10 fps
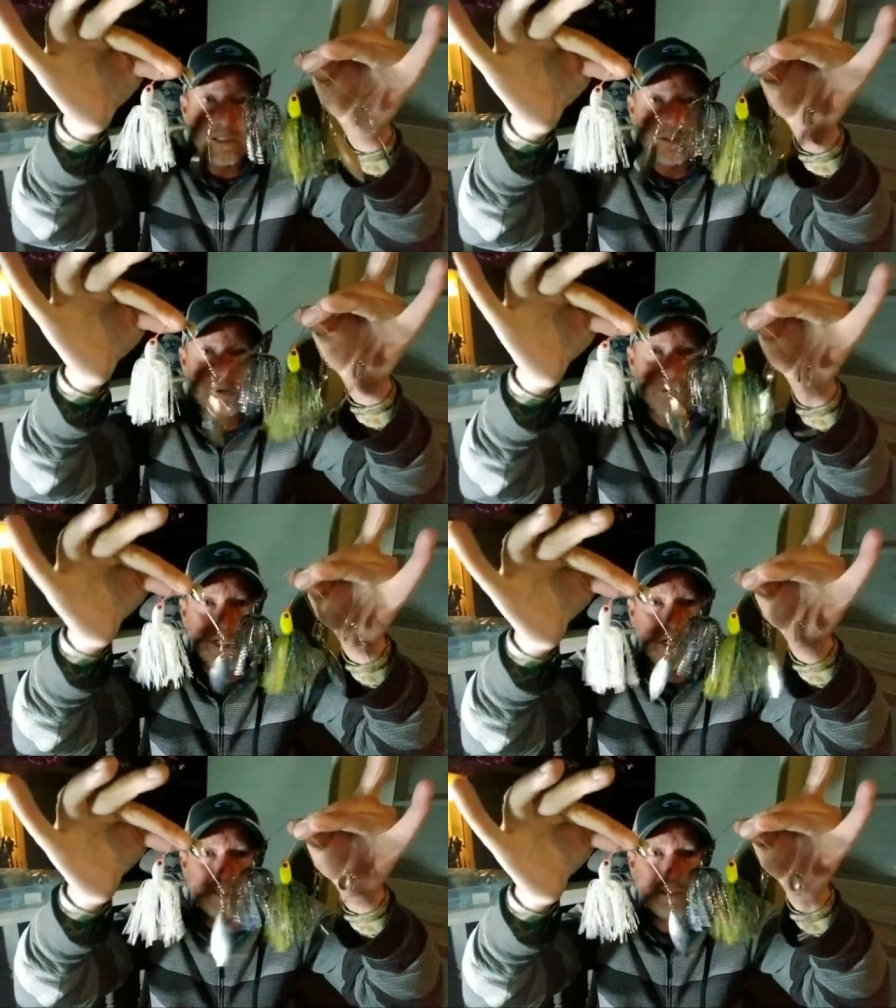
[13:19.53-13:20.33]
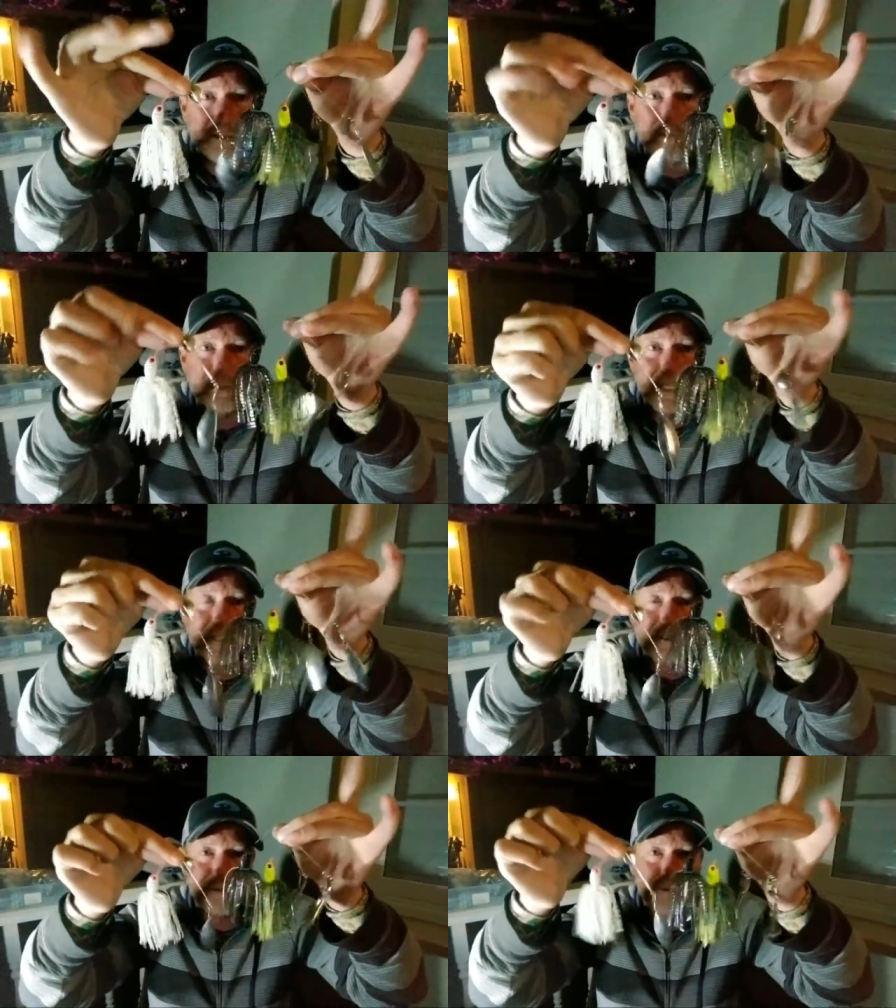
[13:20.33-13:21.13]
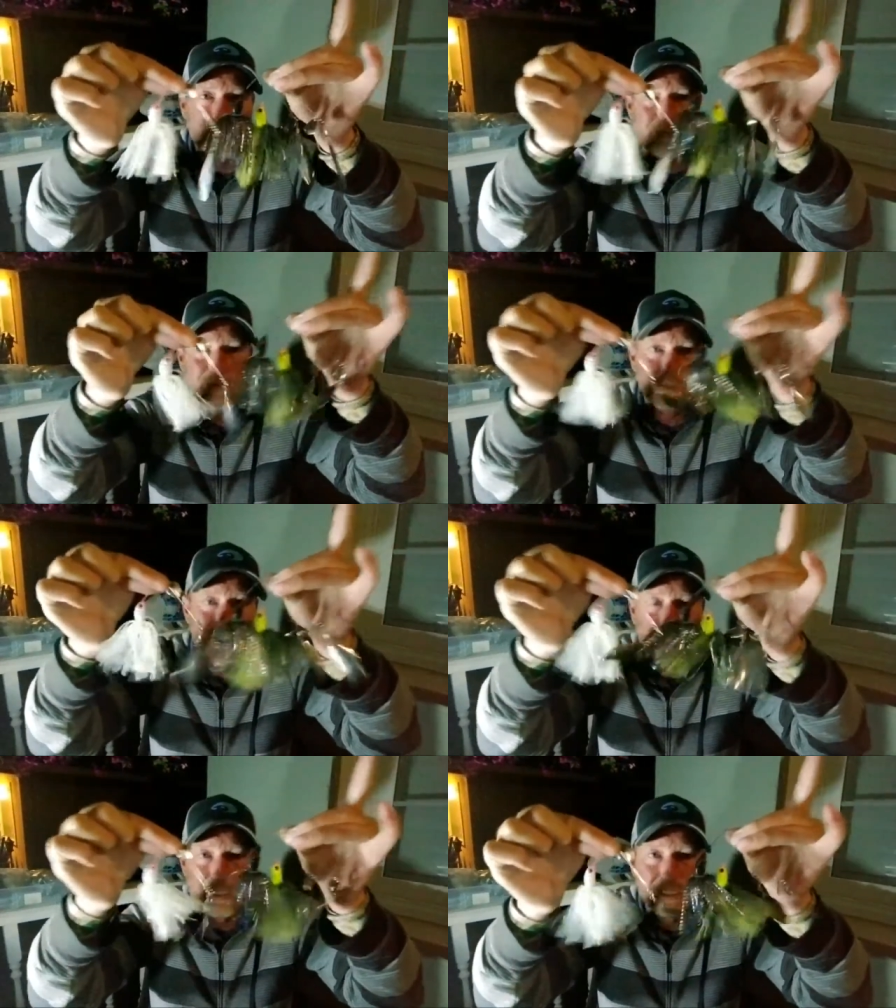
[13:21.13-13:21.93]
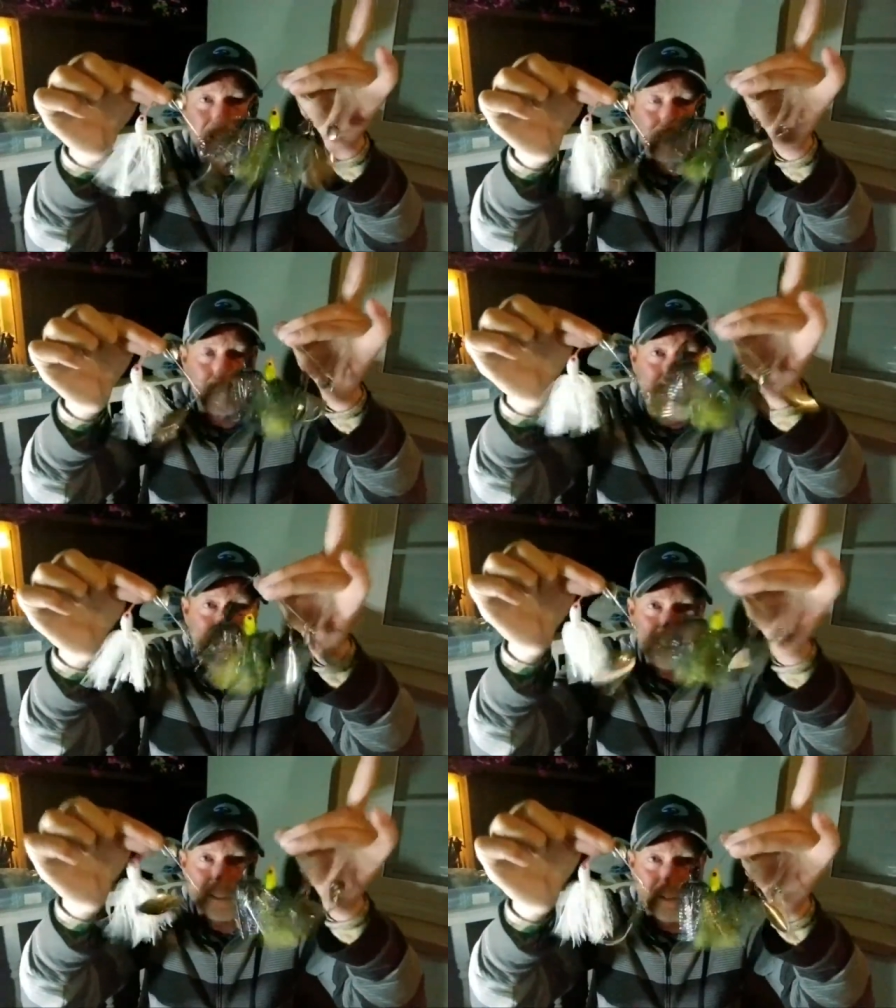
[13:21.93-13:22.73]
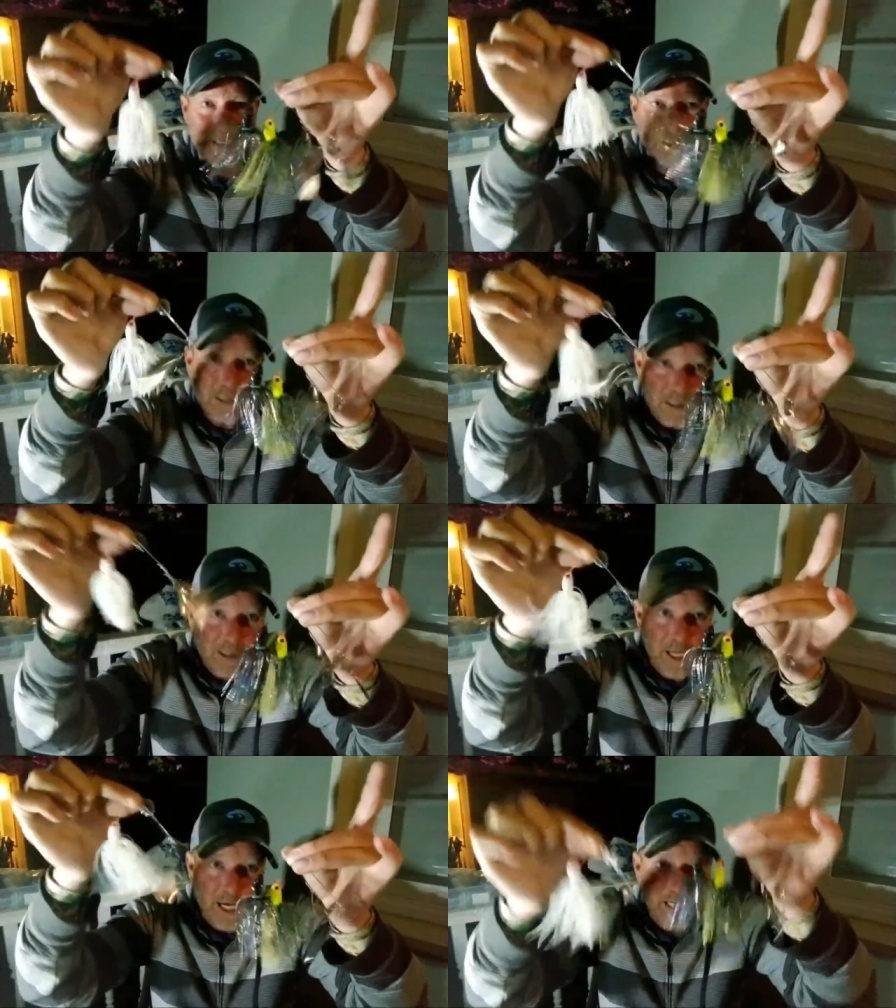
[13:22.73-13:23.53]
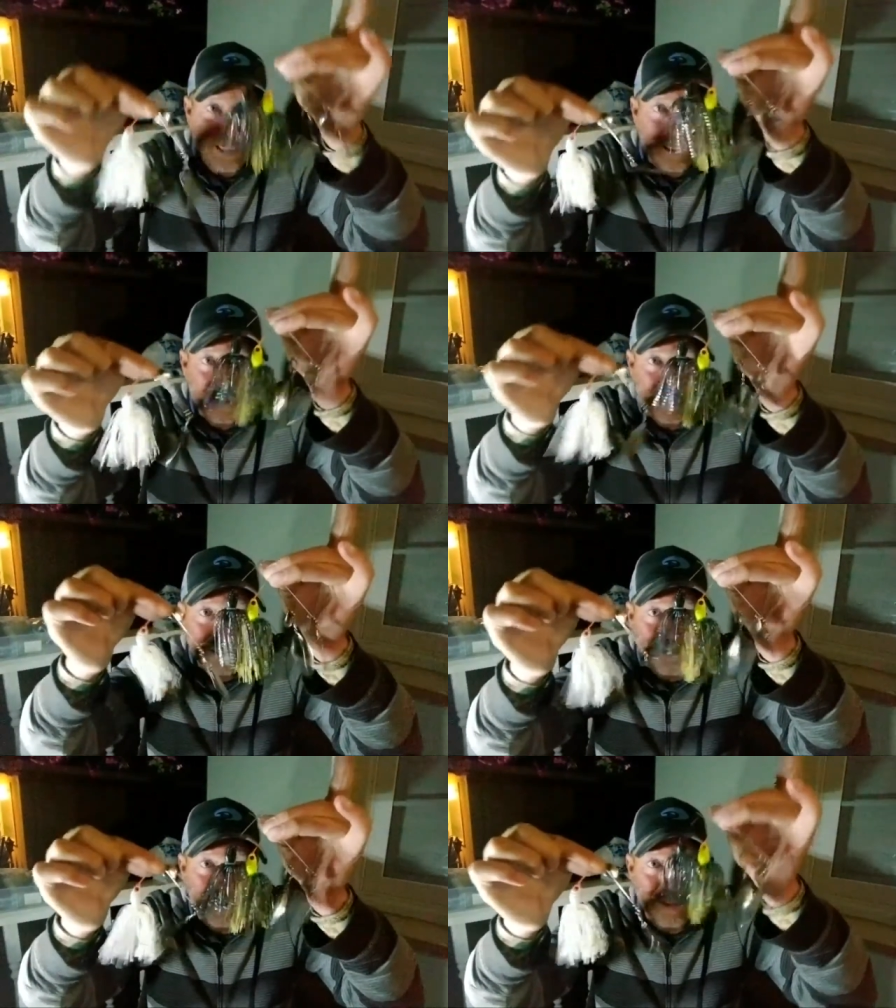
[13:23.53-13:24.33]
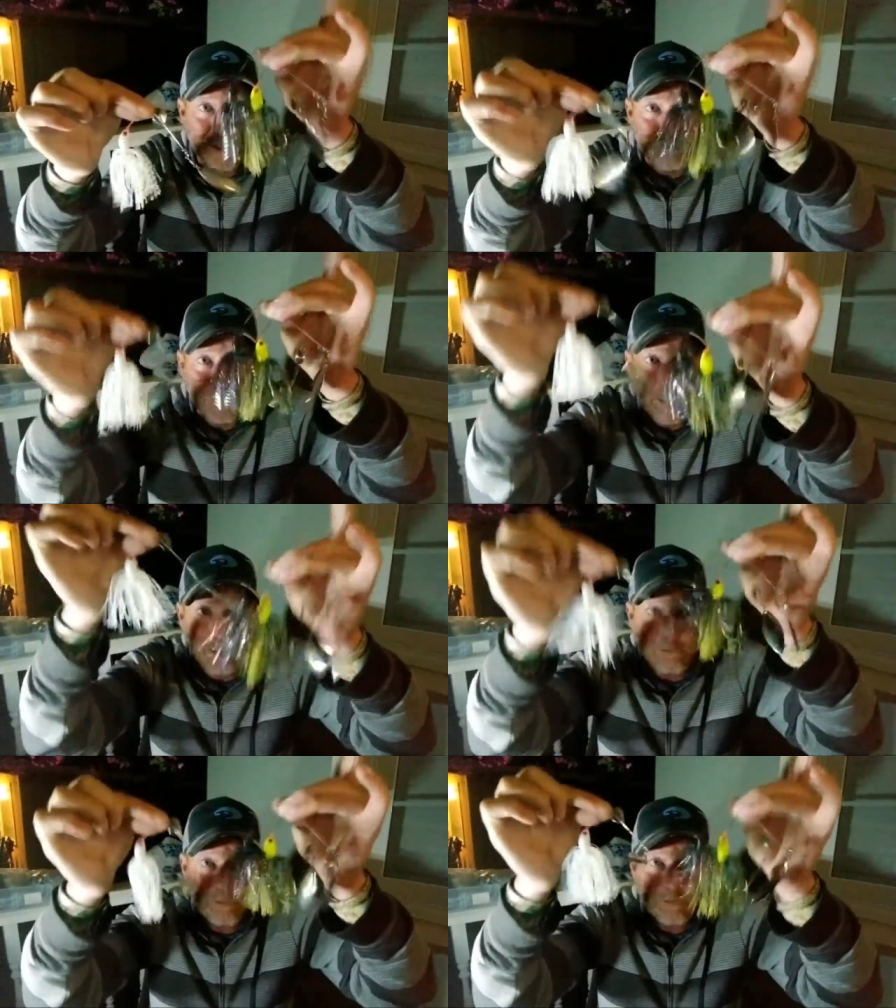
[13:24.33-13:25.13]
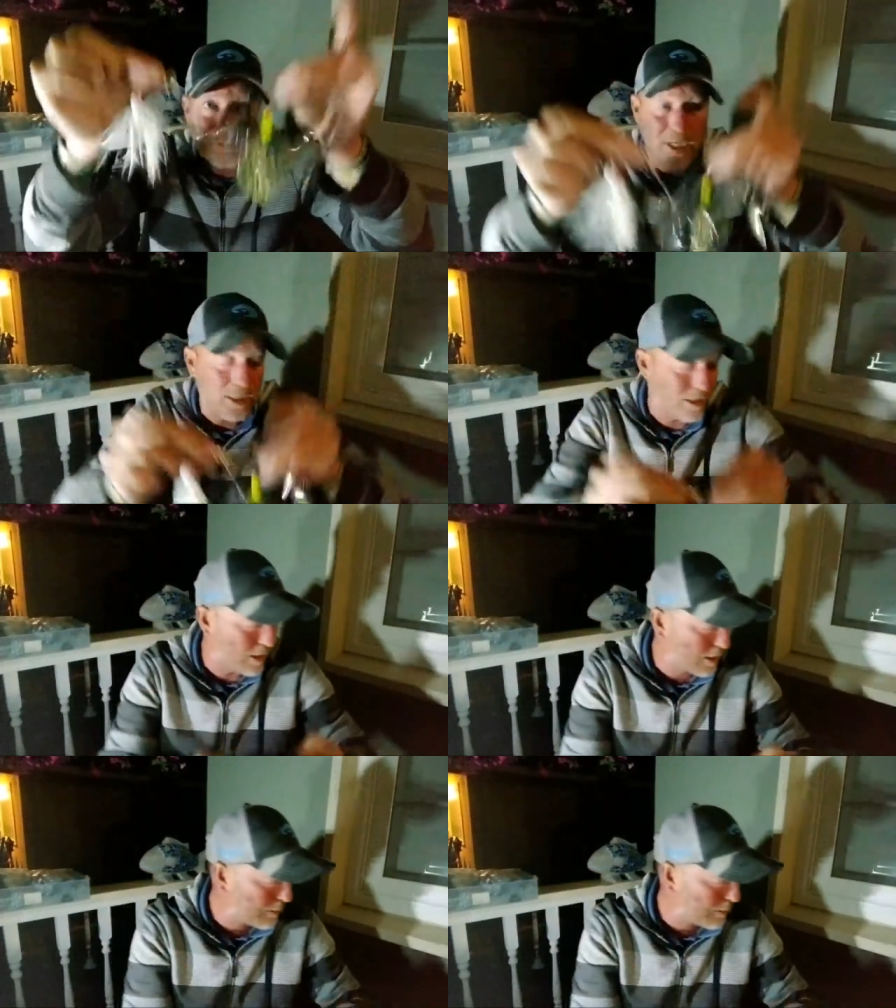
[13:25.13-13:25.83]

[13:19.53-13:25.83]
sort of concept. So that's sort of what I consider light, dark, and medium right here.